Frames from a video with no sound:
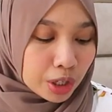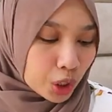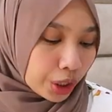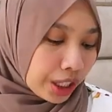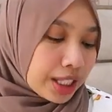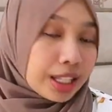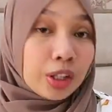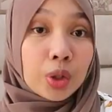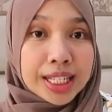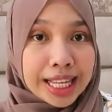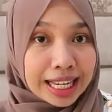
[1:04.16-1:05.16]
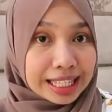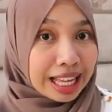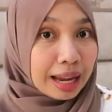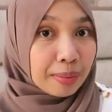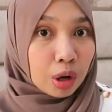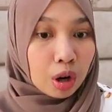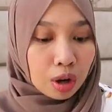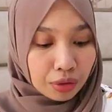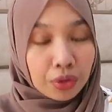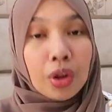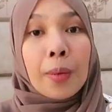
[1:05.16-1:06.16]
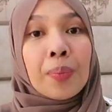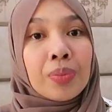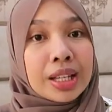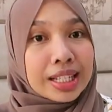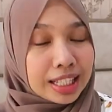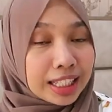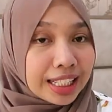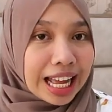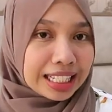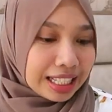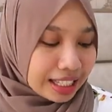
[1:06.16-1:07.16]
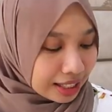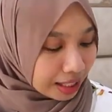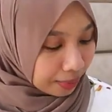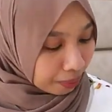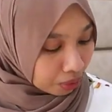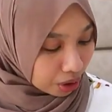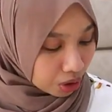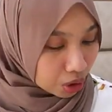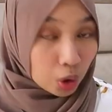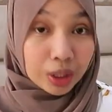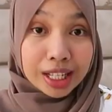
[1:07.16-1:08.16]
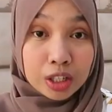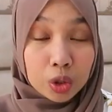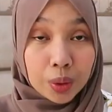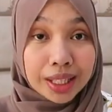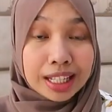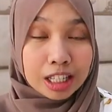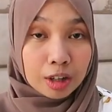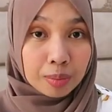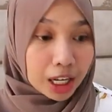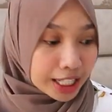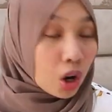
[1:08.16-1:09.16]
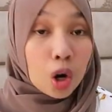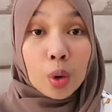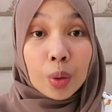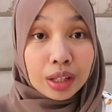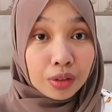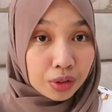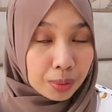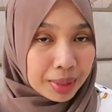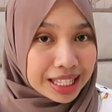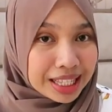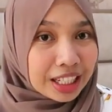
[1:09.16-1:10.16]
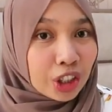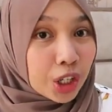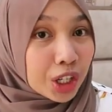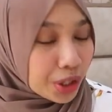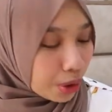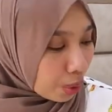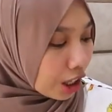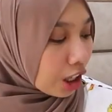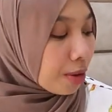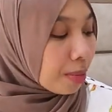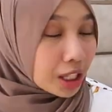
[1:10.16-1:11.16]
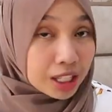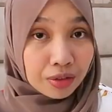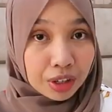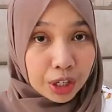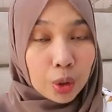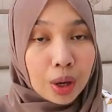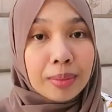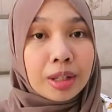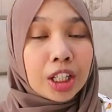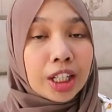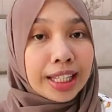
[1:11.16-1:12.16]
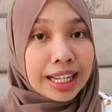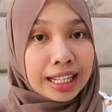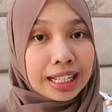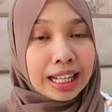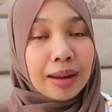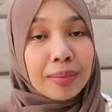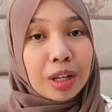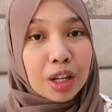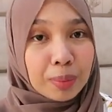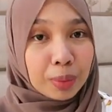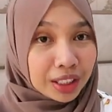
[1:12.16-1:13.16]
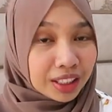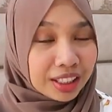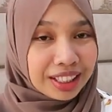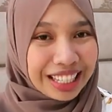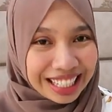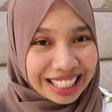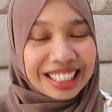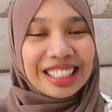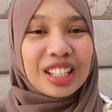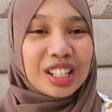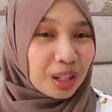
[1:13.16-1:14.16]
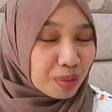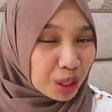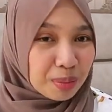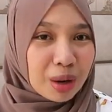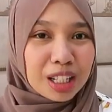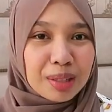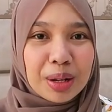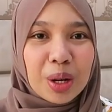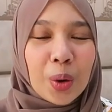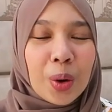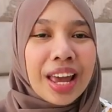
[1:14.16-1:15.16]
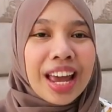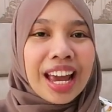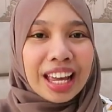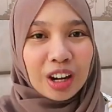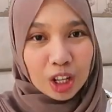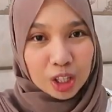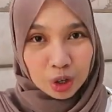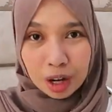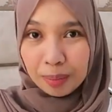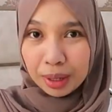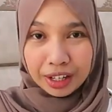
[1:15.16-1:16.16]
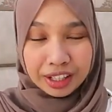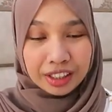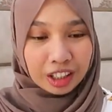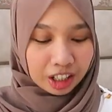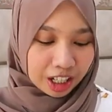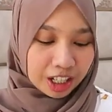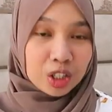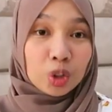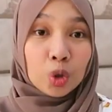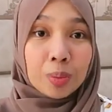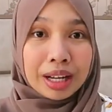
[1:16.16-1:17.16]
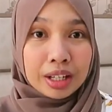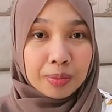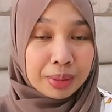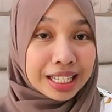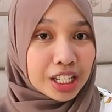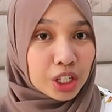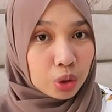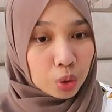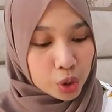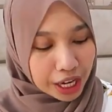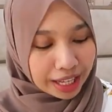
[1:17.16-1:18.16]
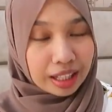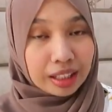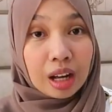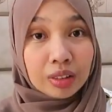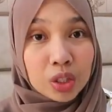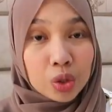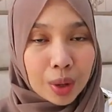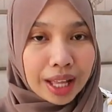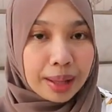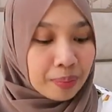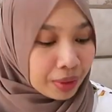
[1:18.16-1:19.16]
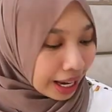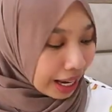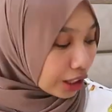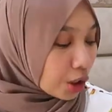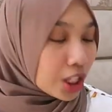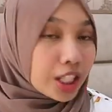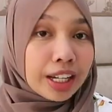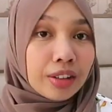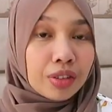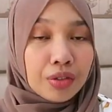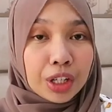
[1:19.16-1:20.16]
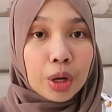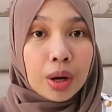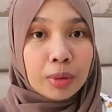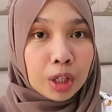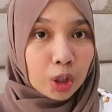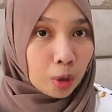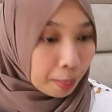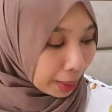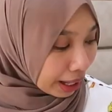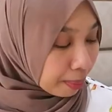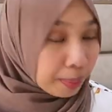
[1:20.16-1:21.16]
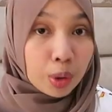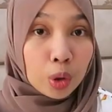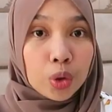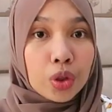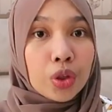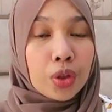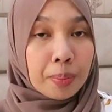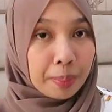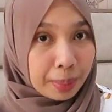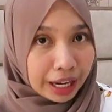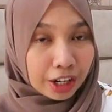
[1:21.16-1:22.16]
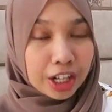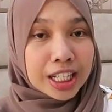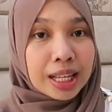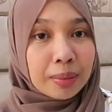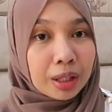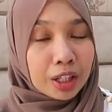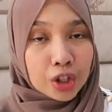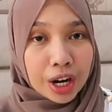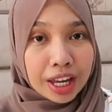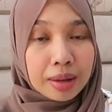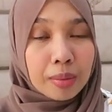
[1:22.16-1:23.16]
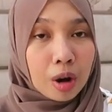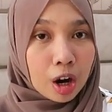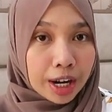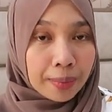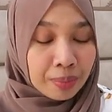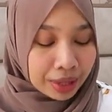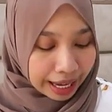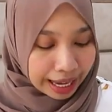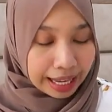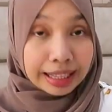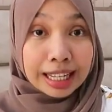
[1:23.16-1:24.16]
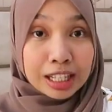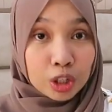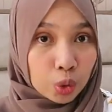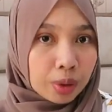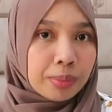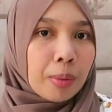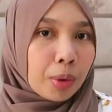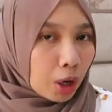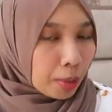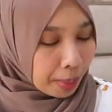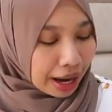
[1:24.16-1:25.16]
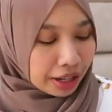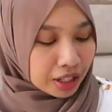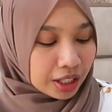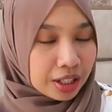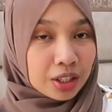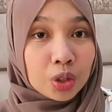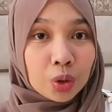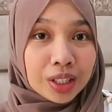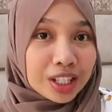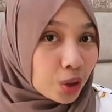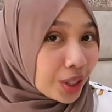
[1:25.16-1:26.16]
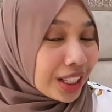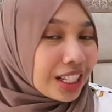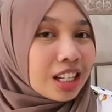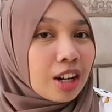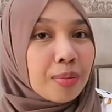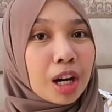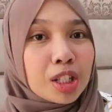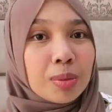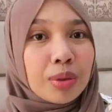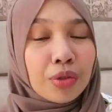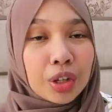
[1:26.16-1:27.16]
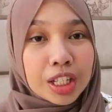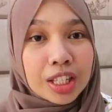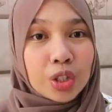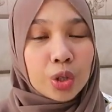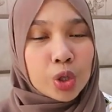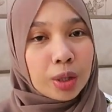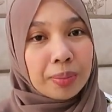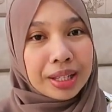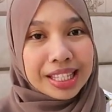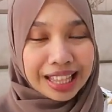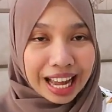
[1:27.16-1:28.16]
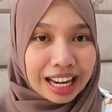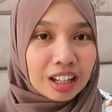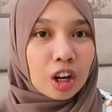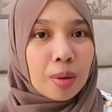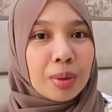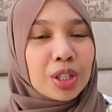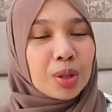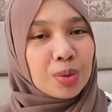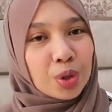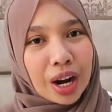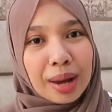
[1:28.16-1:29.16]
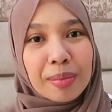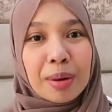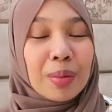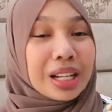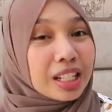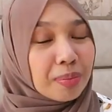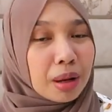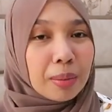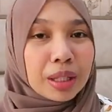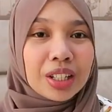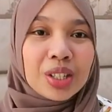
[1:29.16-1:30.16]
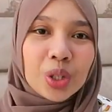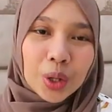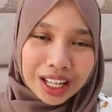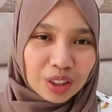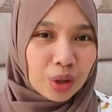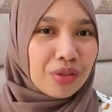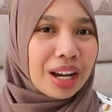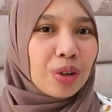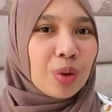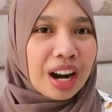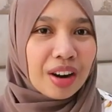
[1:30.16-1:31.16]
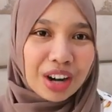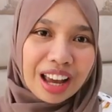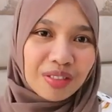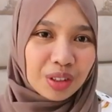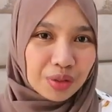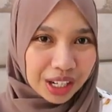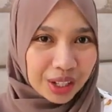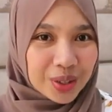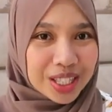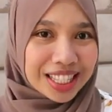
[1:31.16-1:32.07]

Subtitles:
sure it's a unisex type of sunglasses. So let's do it, let's unbox it. Oh, and if you missed the Her 01 unboxing video, I'm gonna put a link in the description box below and also up here in the card. So please do check that out as well. And towards the end of the video, I'm gonna compare both pairs. I'm gonna try them on and let's do a proper comparison. So let's do it, let's unbox. But first, as usual, please like, comment, subscribe, and press that bell button so you get notified whenever I have new videos.